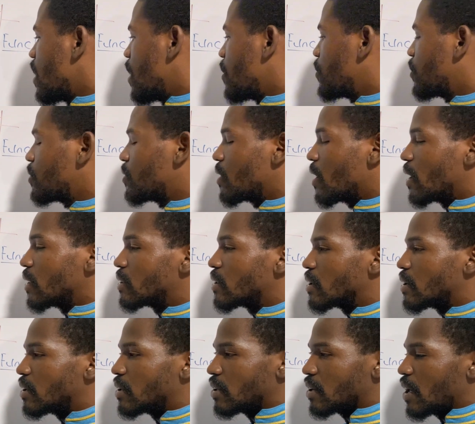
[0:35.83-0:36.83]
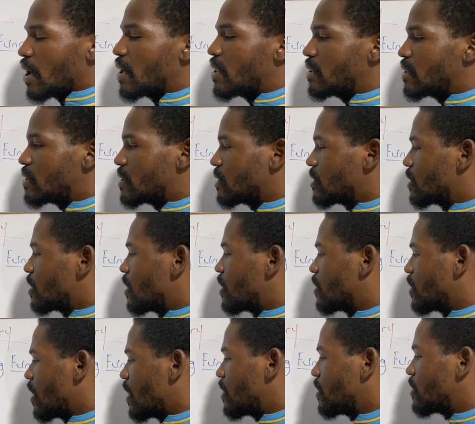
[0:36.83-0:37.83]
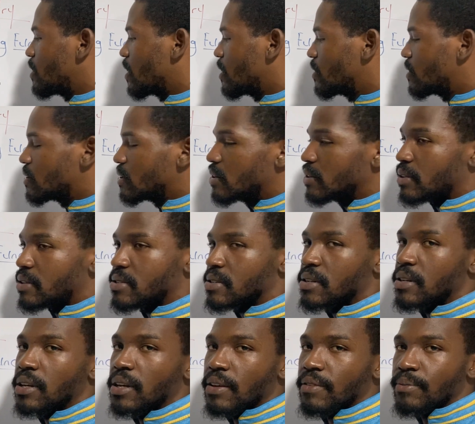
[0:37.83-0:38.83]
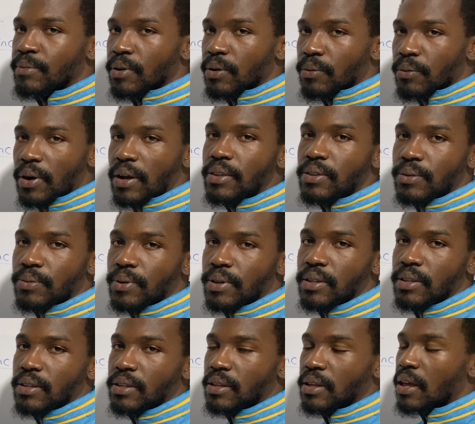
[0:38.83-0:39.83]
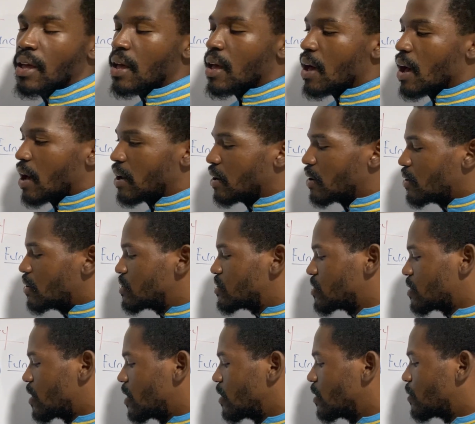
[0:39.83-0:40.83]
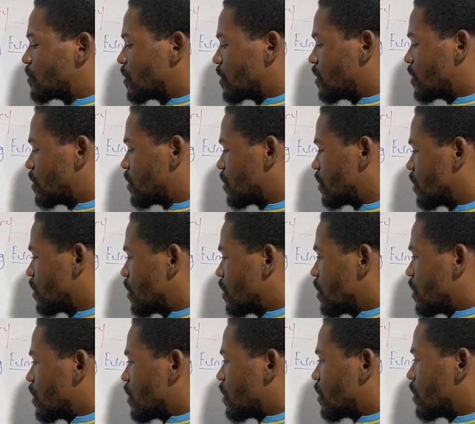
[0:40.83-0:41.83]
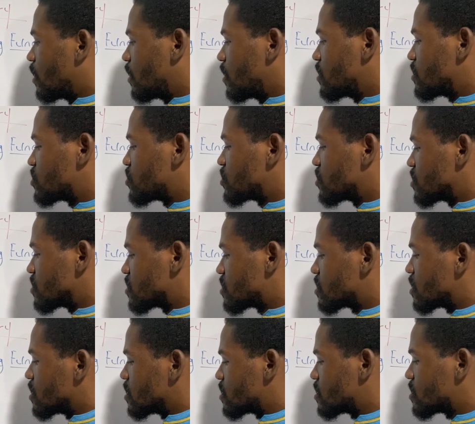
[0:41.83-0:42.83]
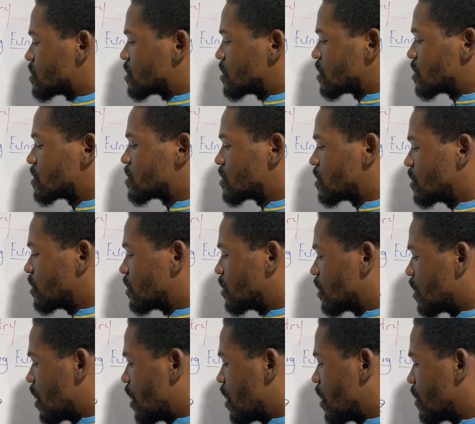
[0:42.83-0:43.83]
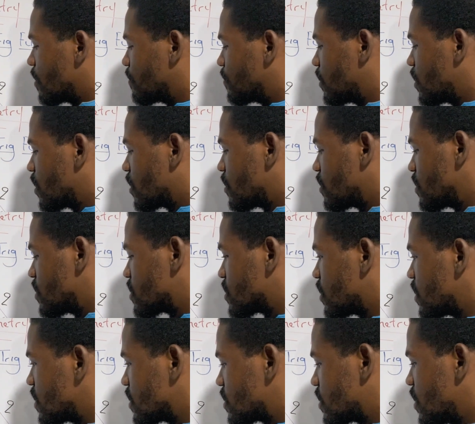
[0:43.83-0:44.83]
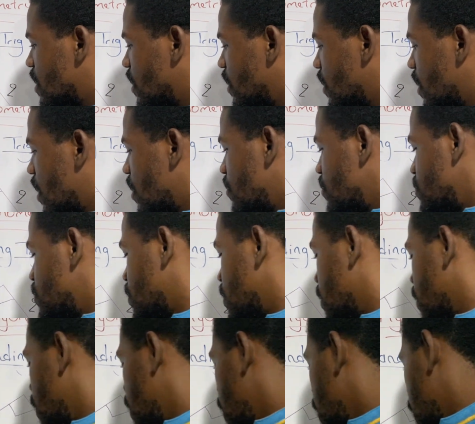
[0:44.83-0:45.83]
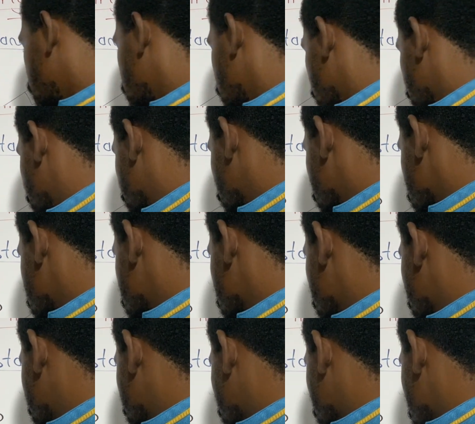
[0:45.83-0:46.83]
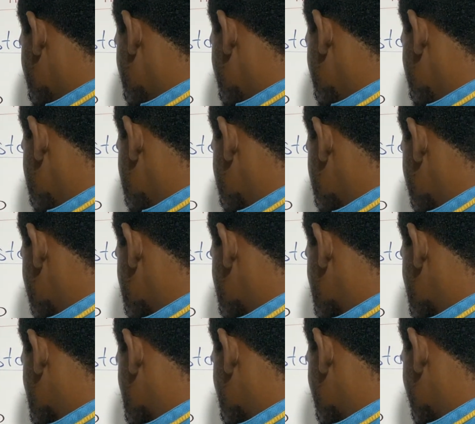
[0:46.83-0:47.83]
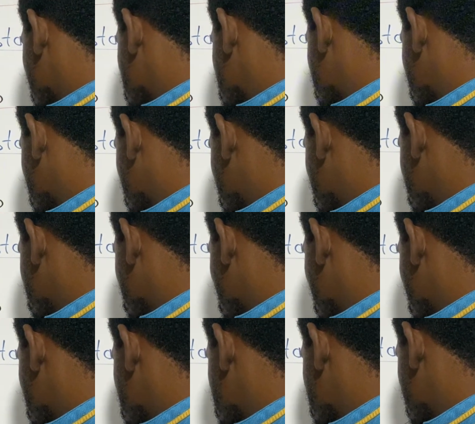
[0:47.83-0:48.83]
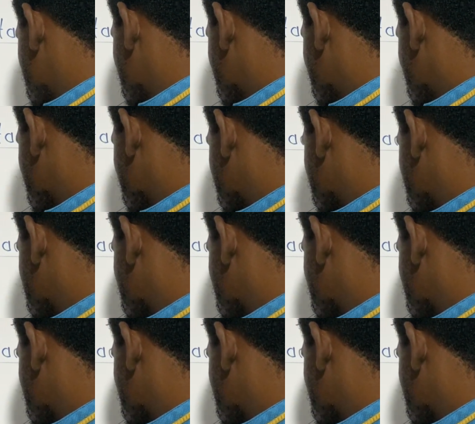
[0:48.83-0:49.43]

And we know that 90 and 30 is going to give me 120, and 120 is just 60 degrees less than 180. So here is just actually going to be 180